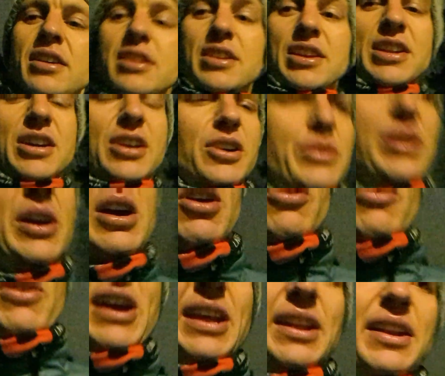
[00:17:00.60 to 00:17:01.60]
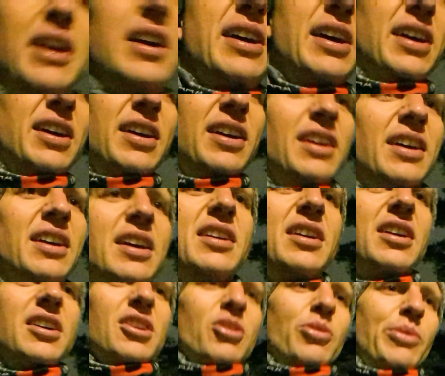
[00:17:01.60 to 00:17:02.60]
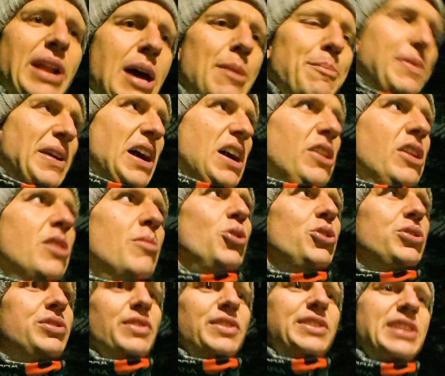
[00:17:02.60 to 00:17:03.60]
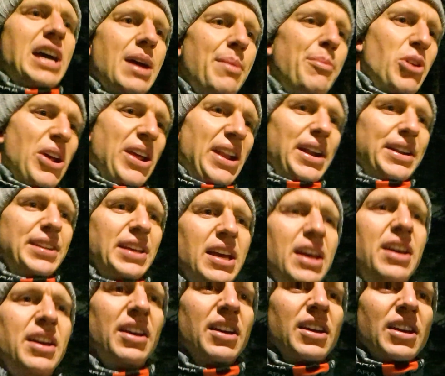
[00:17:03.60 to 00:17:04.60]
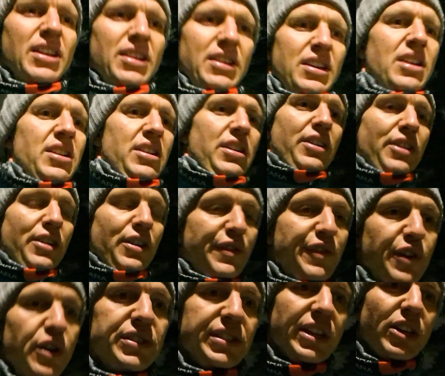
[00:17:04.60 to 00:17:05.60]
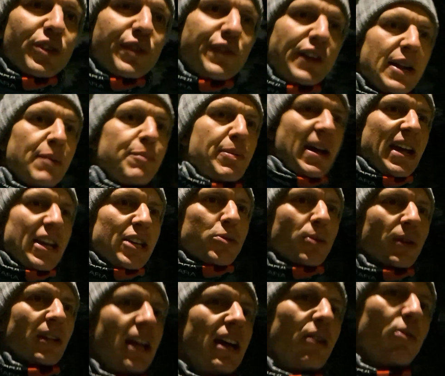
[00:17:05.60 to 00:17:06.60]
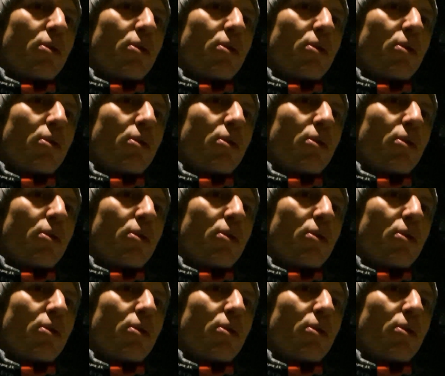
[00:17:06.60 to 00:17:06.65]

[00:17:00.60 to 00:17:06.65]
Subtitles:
You know, now I ran with up down. Now most of the time ran at 4.0 flat pace with like